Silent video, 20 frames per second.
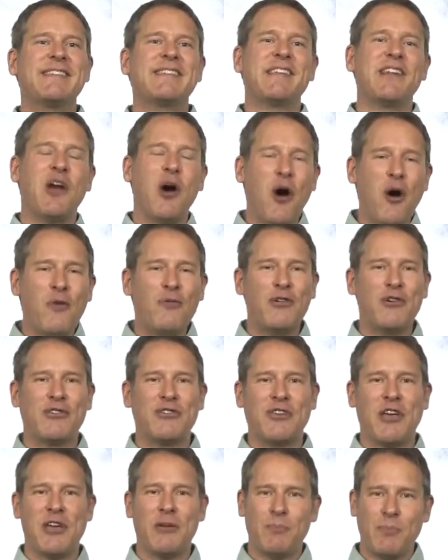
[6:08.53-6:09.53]
is an
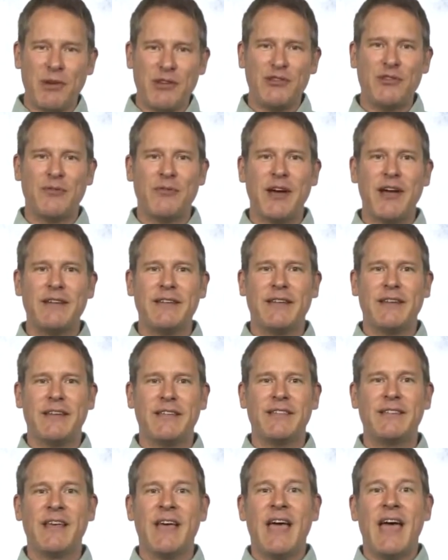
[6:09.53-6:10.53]
oversight by
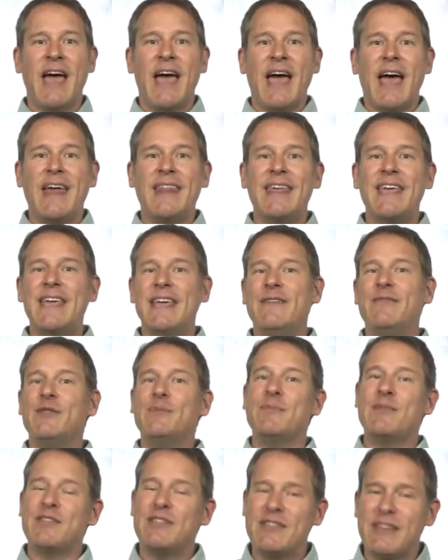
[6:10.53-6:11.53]
Cervantes, and they
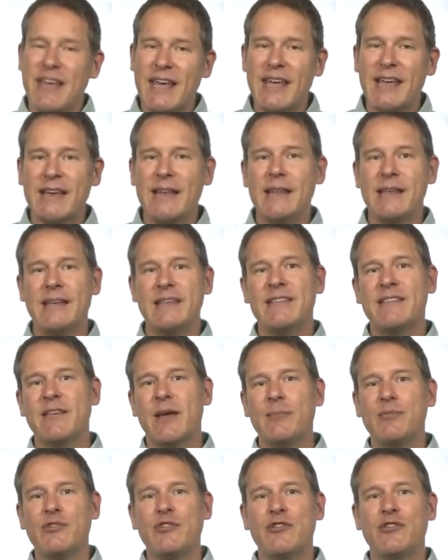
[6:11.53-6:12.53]
even mistakenly
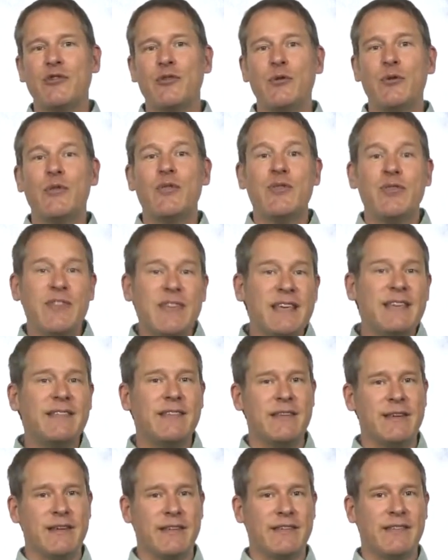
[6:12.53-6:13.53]
substitute
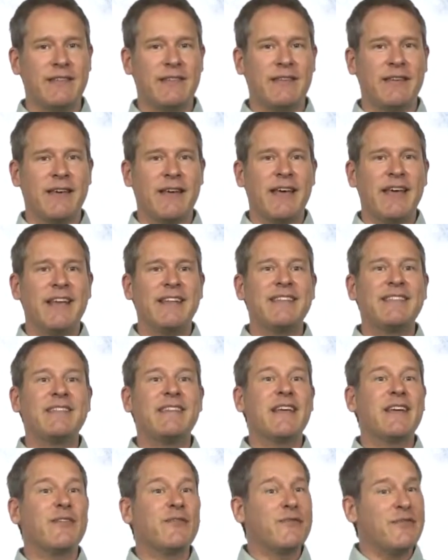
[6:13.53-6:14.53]
Theseus
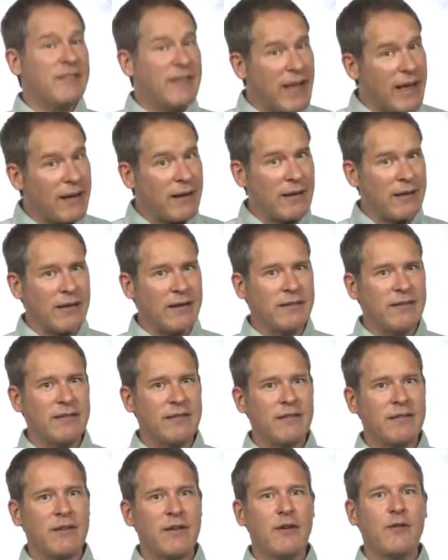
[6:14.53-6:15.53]
instead of
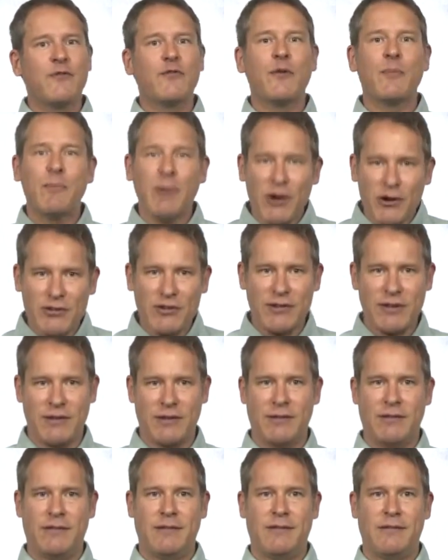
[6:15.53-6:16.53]
Daedalus for
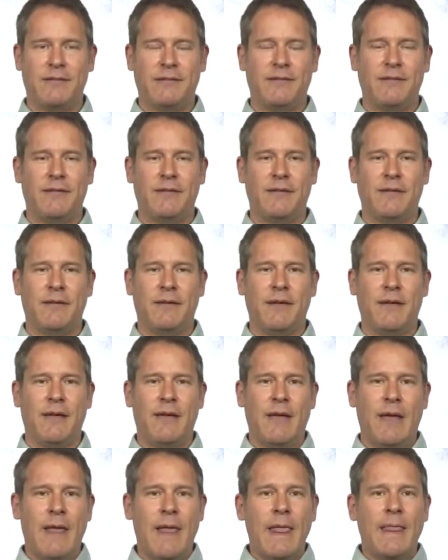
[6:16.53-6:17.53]
Perseus.
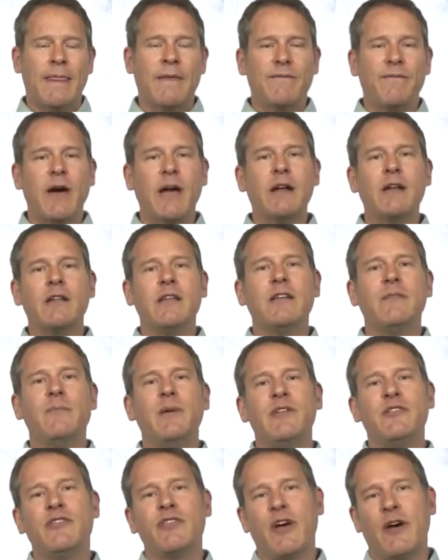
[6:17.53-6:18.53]
The final
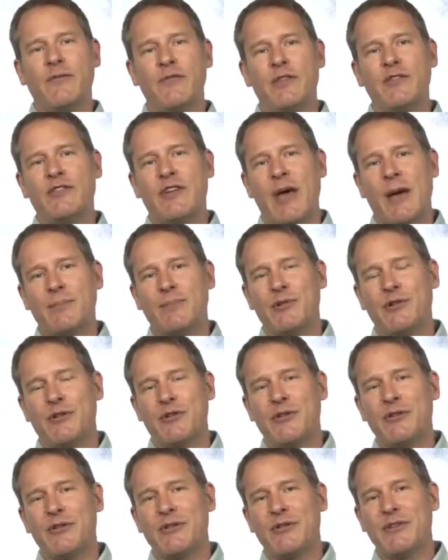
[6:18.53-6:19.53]
image of the
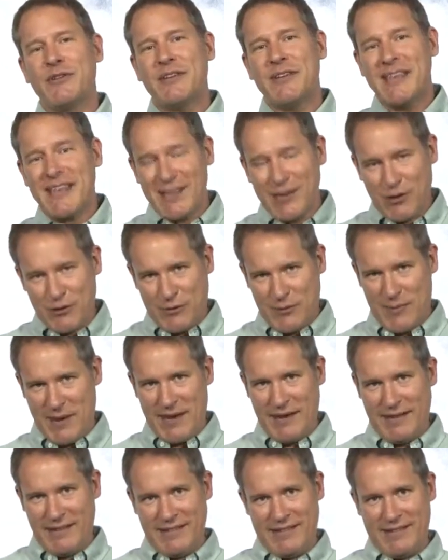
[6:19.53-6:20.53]
chapter kills
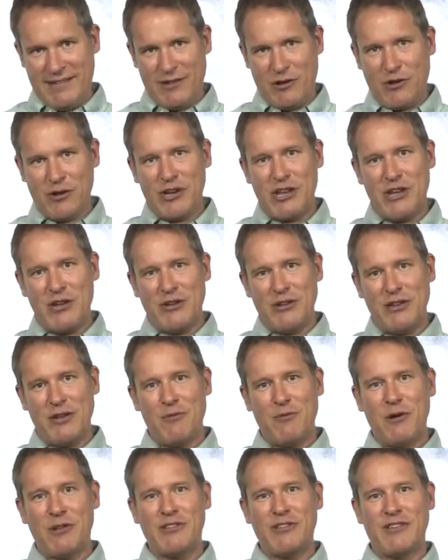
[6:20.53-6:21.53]
me. Don Quixote
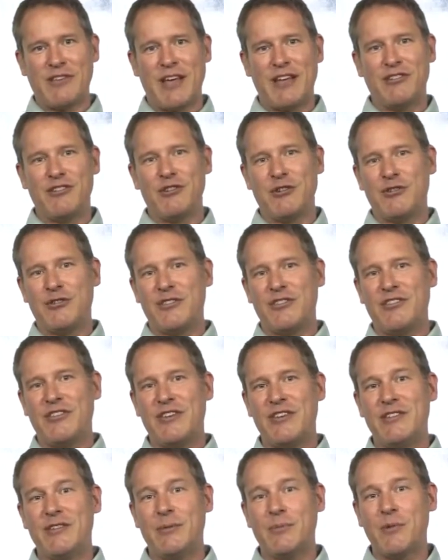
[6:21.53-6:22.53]
wants Sancho to
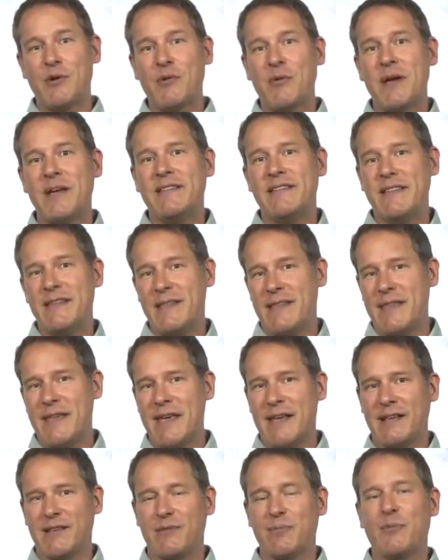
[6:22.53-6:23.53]
see some crazy
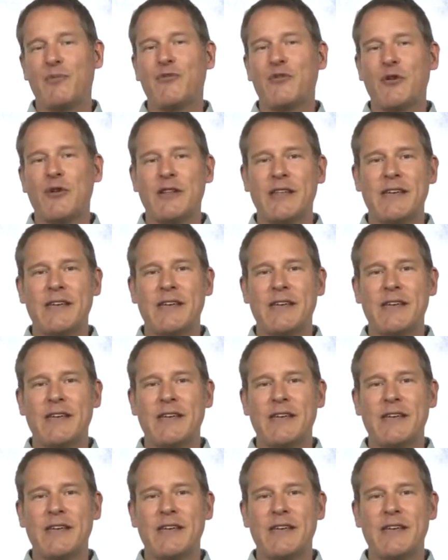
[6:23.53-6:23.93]
things before